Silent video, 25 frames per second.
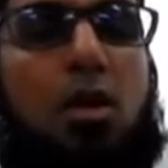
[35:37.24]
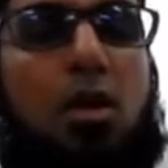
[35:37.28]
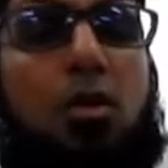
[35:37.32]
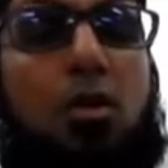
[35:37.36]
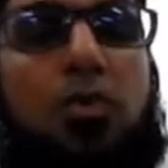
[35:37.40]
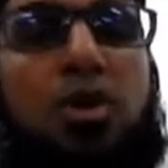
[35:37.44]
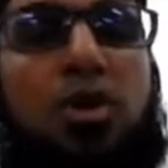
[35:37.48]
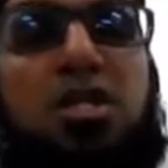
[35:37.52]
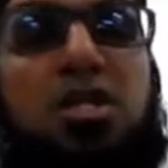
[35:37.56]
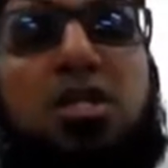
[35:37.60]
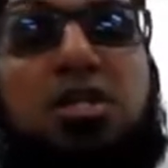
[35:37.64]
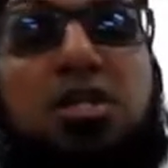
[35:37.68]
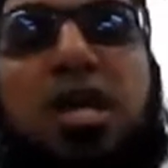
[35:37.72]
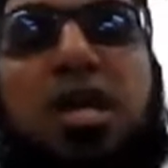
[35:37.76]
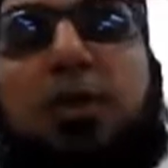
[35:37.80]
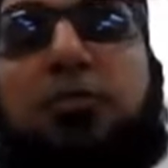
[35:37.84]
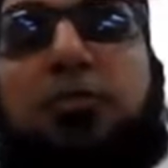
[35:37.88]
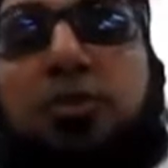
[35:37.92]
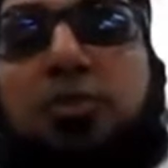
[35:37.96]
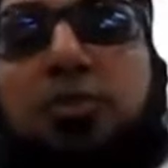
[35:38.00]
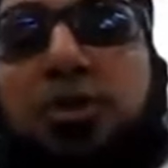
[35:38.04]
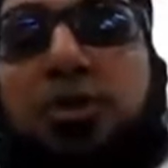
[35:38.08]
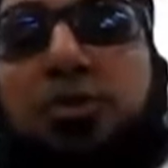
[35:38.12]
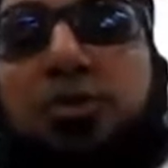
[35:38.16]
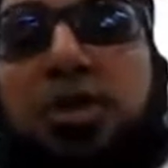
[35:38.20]
Many times
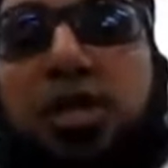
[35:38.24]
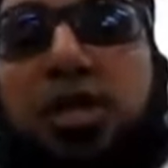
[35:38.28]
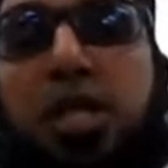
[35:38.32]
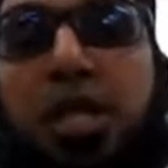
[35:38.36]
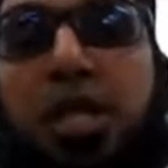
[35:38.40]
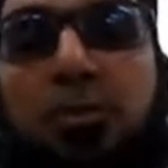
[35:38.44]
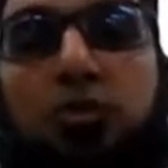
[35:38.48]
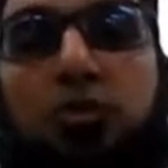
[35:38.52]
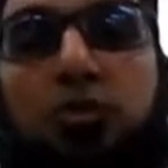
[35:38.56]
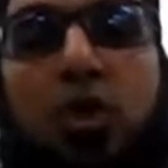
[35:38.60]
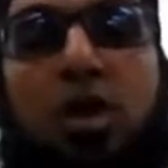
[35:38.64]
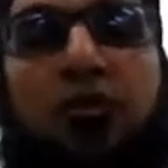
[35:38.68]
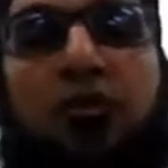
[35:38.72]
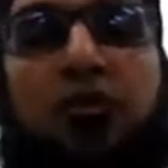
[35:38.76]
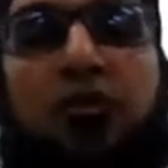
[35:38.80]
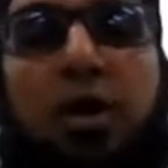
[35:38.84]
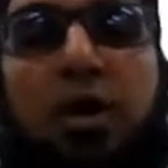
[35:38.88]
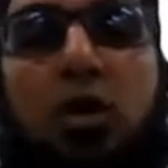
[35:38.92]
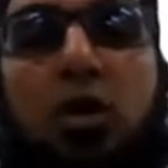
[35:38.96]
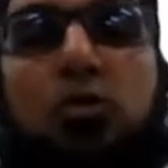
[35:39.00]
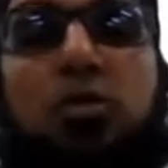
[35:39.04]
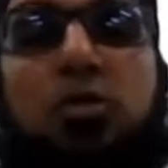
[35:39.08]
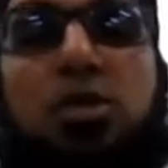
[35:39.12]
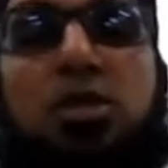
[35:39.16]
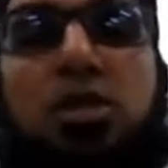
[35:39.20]
the people claim to have
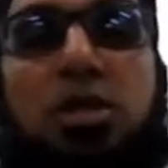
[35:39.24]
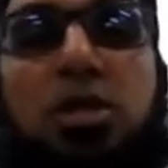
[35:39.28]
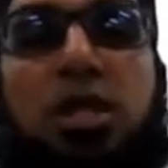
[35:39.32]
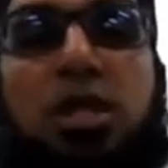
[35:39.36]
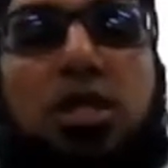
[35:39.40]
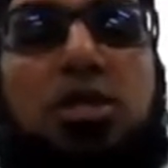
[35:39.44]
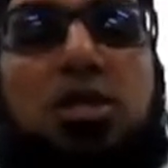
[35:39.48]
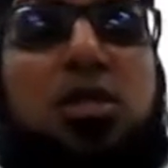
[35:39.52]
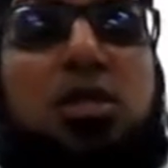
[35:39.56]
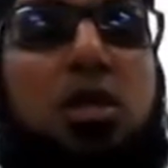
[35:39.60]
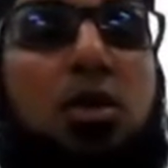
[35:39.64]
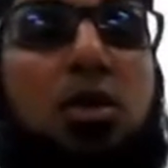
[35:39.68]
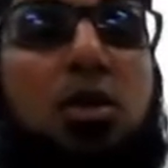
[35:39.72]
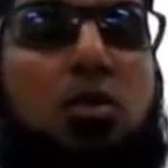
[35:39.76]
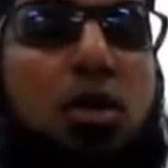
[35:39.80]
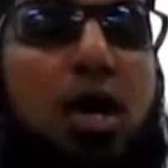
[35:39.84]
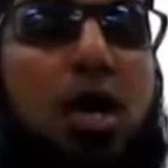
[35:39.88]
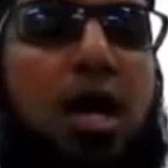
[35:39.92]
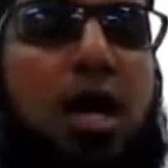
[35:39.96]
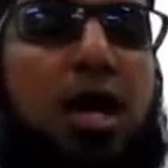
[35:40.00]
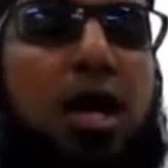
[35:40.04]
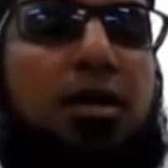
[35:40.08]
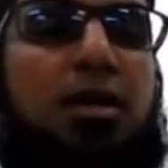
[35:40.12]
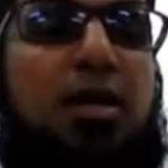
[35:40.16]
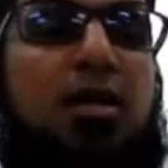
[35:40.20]
found mistakes in the
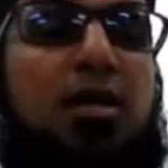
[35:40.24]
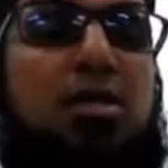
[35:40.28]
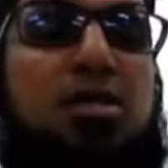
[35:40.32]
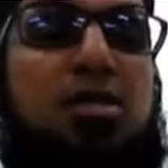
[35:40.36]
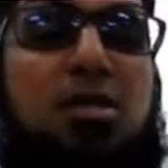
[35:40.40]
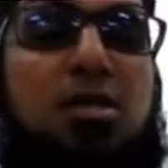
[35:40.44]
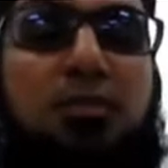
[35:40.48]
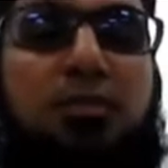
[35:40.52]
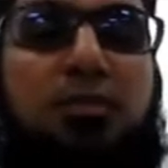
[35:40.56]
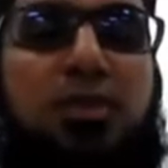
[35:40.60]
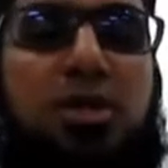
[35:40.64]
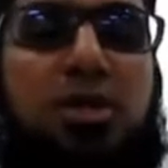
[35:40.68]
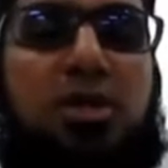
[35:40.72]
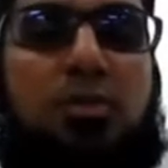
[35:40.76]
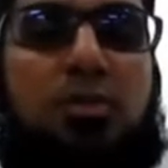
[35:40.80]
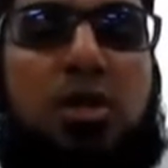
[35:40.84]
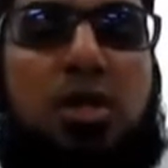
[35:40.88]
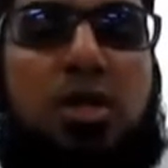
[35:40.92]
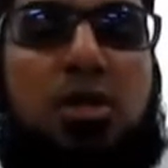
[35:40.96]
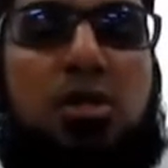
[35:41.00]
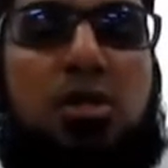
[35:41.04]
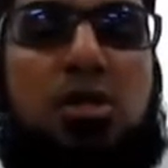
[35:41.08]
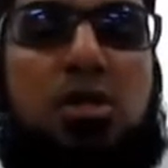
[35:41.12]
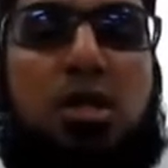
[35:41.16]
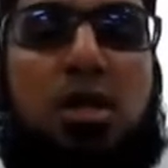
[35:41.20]
Quran. It simply
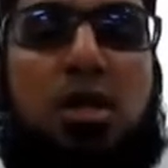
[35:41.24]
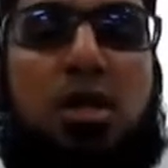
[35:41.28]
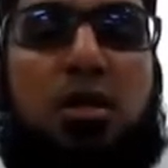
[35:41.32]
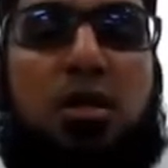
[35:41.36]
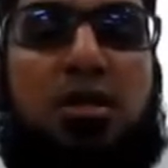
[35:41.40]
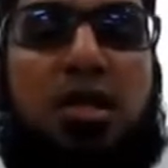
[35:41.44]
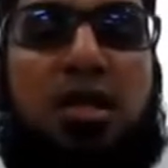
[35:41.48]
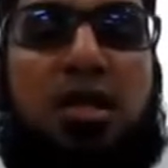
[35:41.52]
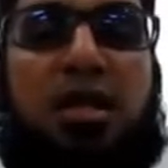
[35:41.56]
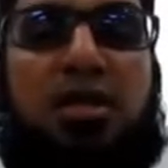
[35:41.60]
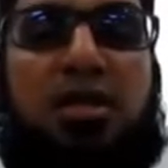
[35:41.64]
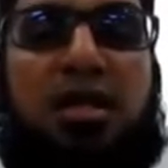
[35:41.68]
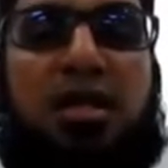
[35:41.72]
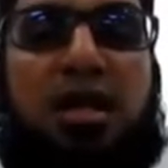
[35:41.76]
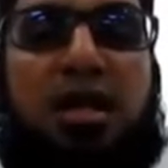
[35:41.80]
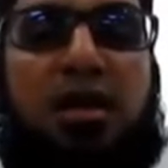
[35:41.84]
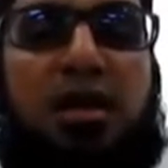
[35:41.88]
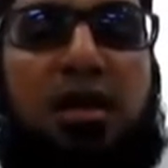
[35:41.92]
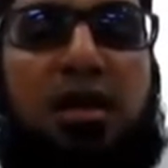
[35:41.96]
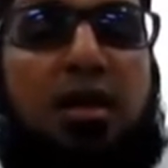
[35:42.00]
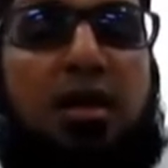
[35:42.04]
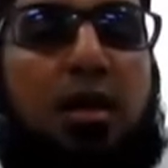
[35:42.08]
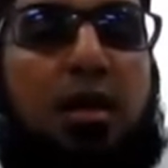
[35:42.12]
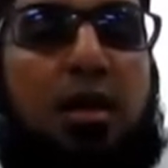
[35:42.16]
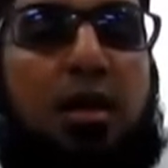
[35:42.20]
means that
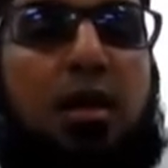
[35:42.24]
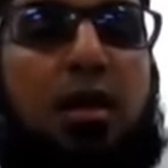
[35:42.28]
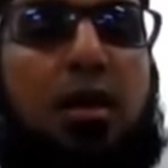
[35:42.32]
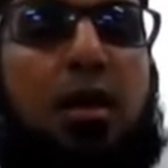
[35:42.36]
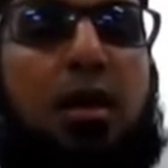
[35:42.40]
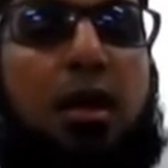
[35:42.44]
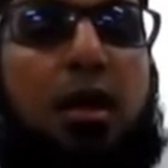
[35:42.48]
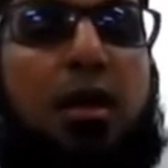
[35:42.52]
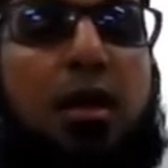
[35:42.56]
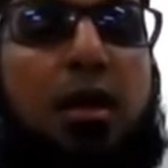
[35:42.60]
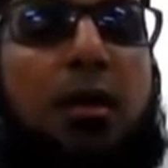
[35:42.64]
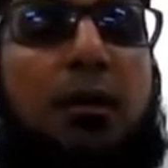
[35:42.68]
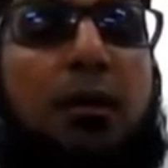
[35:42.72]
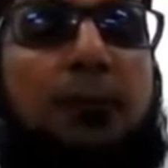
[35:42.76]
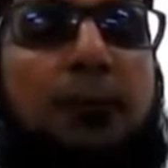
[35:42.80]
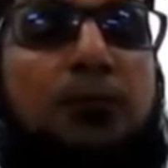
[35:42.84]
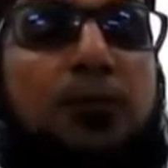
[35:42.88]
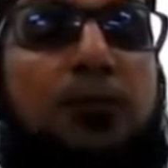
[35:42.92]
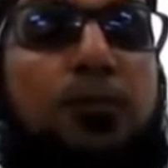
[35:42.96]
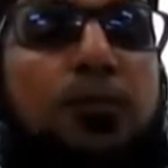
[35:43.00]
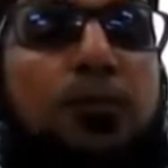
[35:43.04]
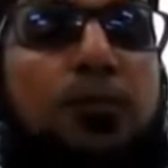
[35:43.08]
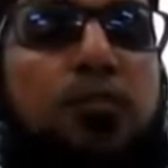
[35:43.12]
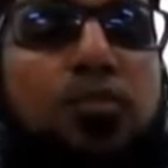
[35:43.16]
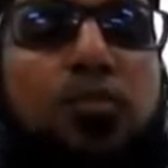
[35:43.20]
they uh,
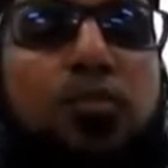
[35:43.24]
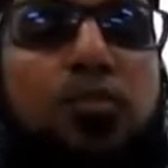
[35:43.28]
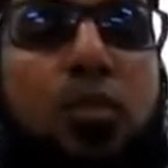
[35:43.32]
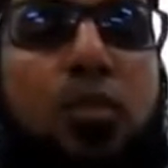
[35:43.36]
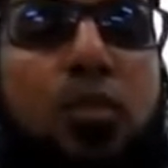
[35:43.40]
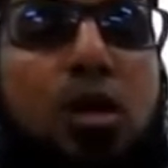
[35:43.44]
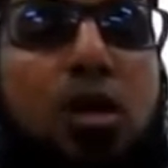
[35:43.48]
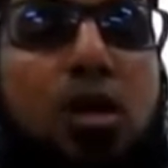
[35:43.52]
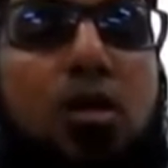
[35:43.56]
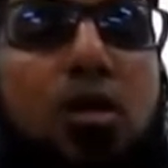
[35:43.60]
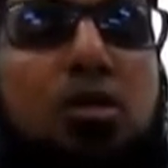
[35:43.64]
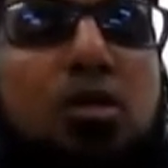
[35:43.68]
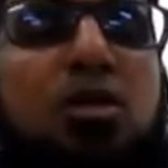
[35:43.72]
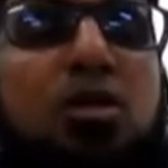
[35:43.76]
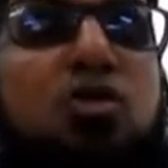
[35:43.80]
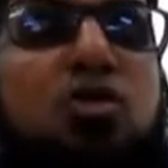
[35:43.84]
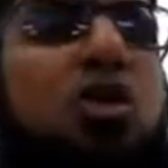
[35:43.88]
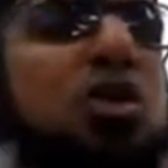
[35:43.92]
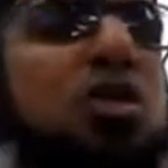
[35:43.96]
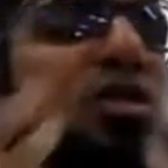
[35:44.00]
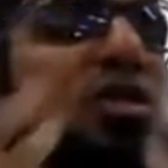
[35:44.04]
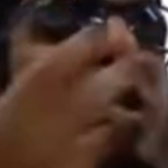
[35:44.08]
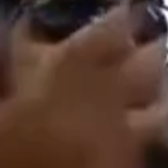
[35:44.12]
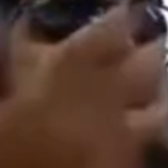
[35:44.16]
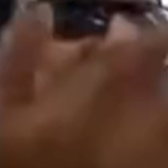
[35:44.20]
did
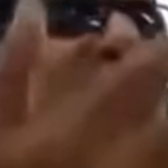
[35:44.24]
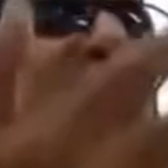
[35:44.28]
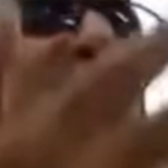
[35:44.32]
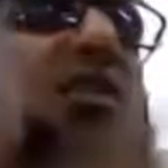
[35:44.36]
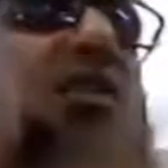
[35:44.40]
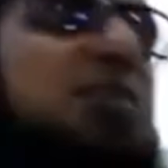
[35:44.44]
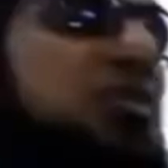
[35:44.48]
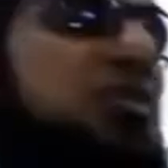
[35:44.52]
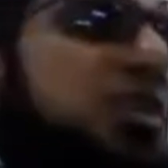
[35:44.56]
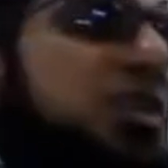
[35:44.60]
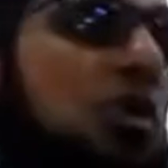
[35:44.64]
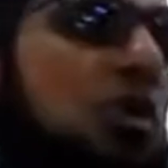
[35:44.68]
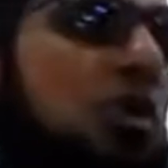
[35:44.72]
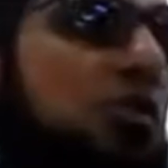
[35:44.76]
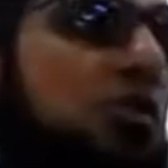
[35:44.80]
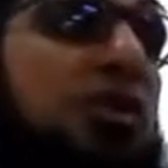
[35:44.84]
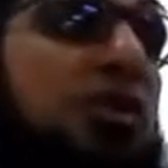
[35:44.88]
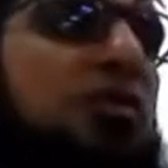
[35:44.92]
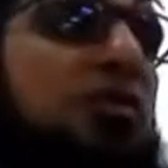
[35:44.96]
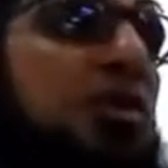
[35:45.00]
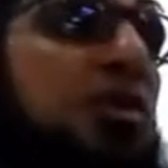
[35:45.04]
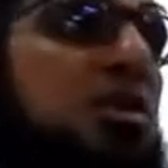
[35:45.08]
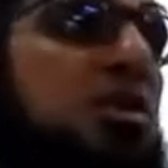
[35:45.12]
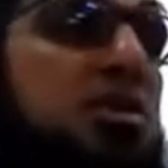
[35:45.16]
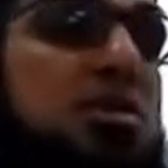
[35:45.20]
not study the tafsir of that
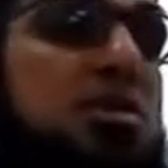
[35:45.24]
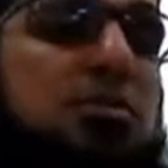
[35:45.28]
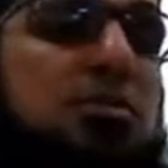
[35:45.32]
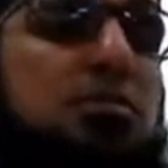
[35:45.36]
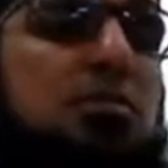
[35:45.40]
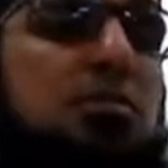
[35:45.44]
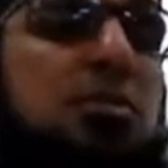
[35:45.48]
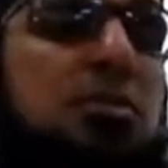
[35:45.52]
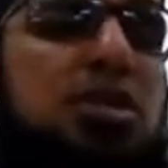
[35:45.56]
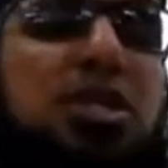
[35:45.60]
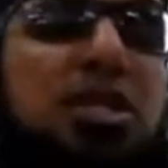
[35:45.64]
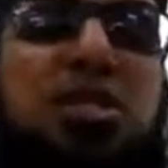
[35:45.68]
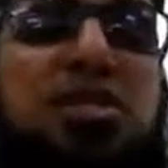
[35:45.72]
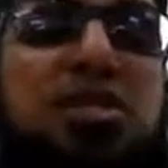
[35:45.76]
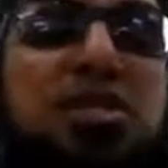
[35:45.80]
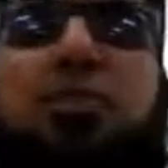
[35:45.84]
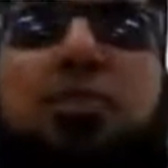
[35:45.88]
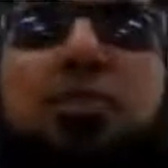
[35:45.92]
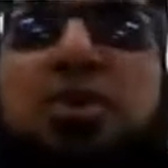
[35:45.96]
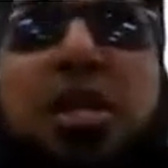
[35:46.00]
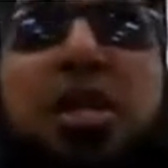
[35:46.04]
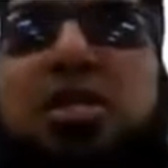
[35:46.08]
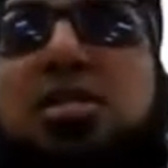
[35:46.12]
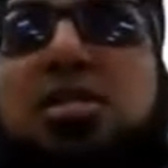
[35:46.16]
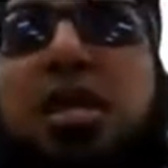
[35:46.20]
verse. It's as
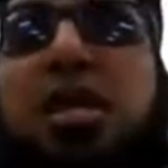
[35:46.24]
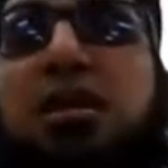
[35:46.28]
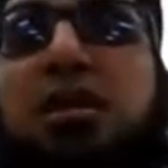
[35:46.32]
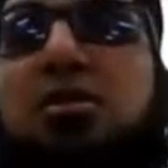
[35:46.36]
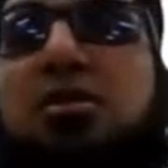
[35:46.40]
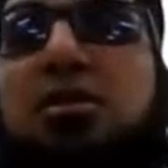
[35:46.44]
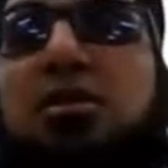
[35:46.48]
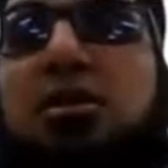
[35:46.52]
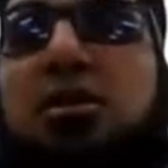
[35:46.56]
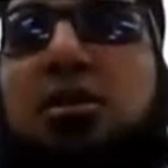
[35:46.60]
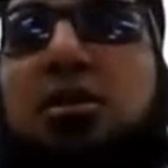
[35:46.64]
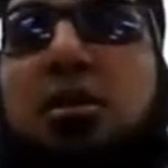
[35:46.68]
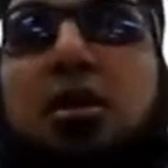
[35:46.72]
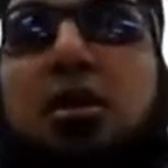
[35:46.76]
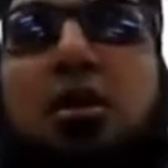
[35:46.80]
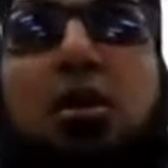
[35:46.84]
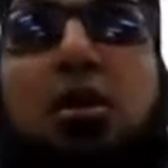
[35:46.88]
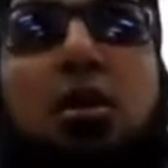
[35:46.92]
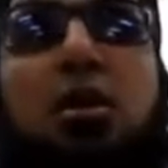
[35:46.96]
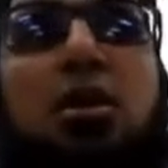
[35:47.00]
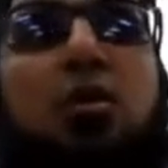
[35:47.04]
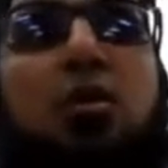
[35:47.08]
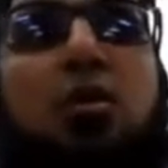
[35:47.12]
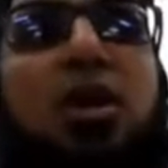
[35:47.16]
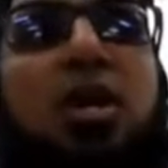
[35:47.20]
simple as that.
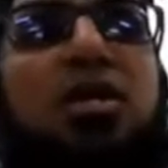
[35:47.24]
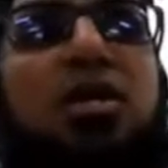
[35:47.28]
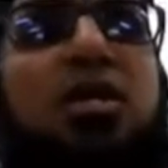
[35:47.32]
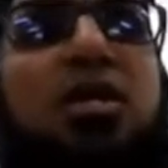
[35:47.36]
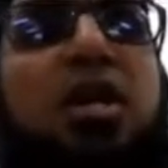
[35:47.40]
Right?